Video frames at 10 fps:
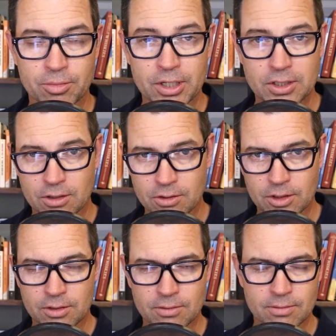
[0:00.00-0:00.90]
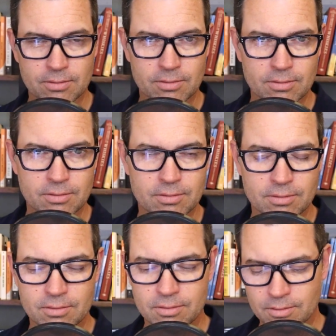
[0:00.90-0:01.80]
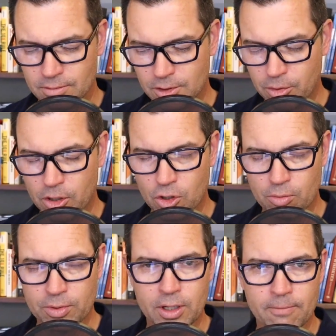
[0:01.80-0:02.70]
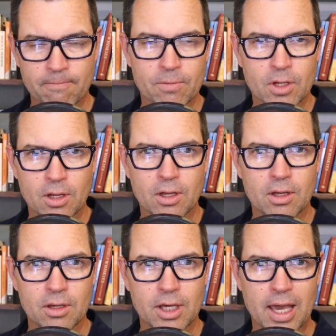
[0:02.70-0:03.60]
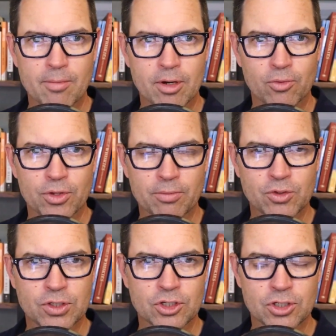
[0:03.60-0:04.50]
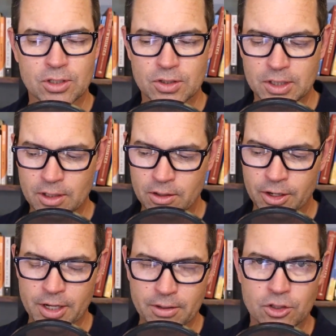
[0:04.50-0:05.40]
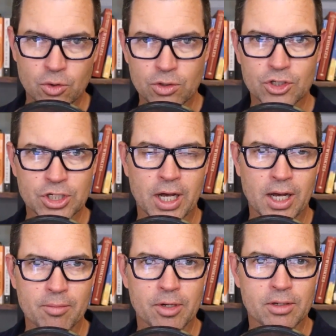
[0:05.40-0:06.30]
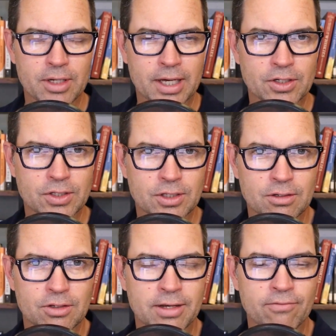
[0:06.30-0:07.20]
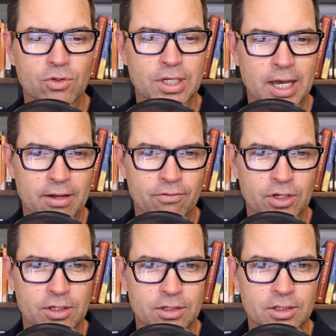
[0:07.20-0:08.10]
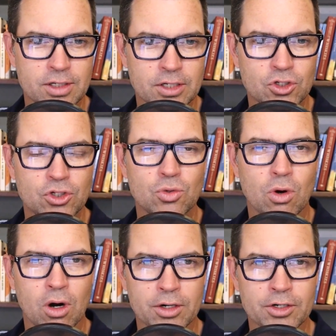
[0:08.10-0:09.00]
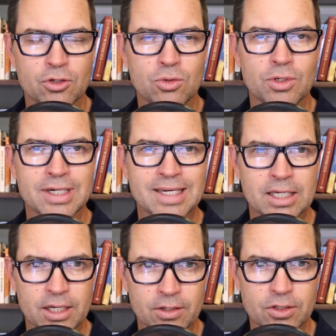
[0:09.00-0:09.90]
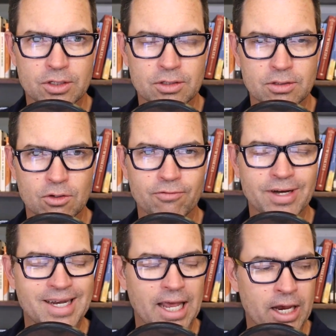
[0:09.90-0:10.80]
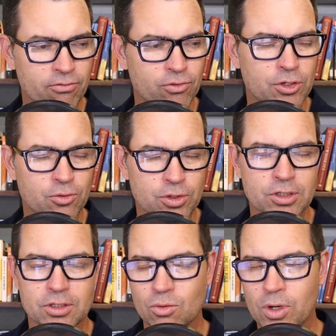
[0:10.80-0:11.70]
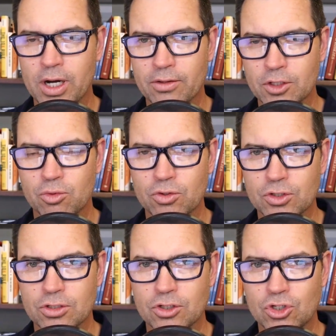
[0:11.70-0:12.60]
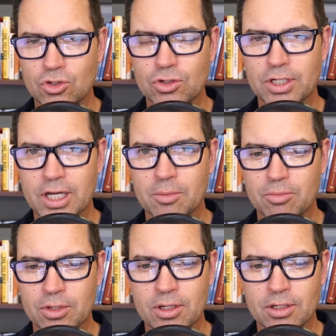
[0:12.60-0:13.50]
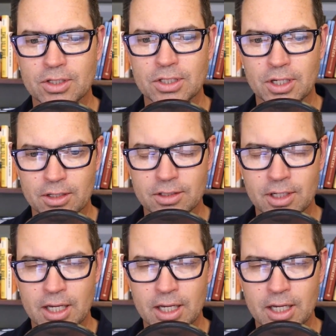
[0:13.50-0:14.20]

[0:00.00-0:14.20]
basically, the Pope came up with a position and said, all right, your job as the devil's advocate is to argue against, go find every reason why this person should not be a saint.